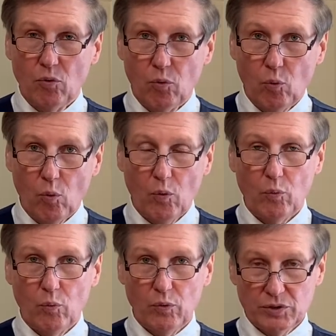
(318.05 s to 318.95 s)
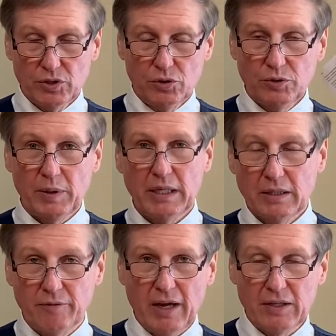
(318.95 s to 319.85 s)
as soon as we get
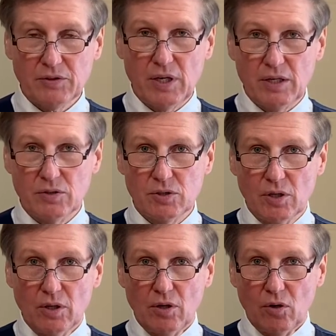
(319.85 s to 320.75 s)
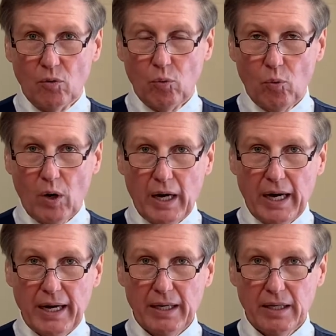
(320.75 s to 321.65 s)
the vaccines,
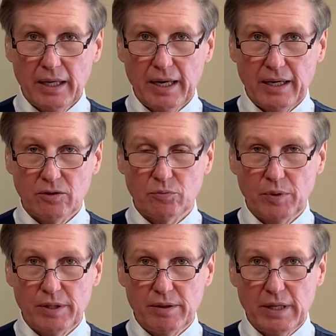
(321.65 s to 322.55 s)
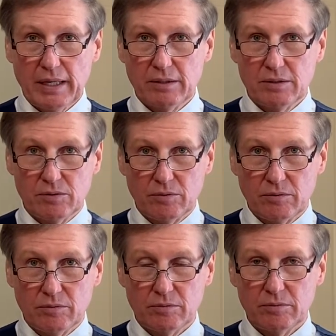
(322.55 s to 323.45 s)
why can't we then
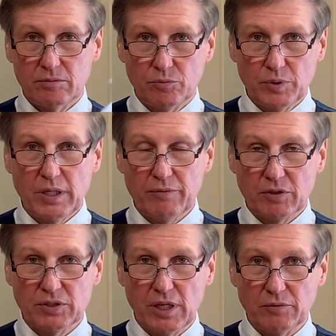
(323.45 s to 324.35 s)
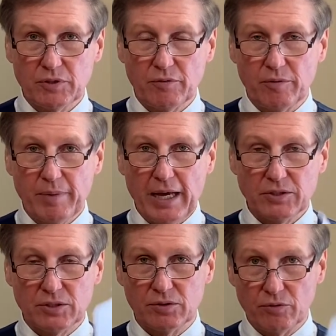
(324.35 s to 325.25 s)
relieve ourselves of the
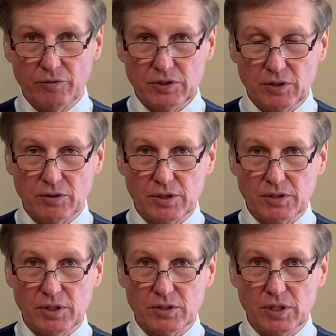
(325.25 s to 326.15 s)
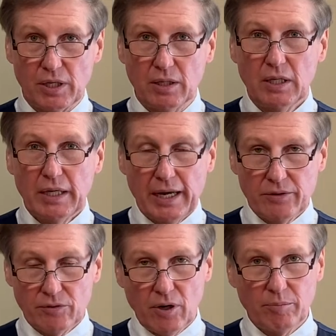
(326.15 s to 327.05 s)
masks or physical distancing? And
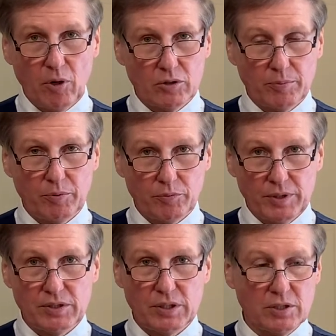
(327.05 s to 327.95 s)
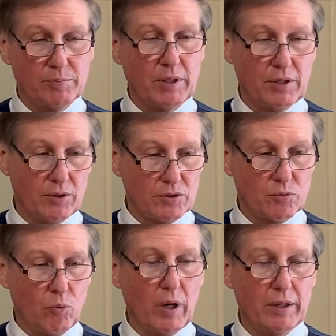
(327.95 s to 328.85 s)
there are multiple reasons, but here's
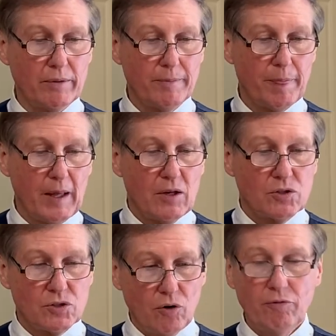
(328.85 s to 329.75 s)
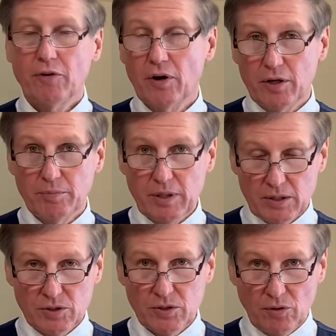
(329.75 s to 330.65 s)
one. So far in
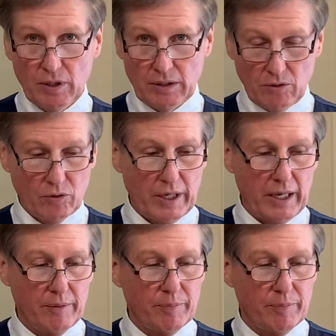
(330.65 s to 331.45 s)
Minnesota, okay,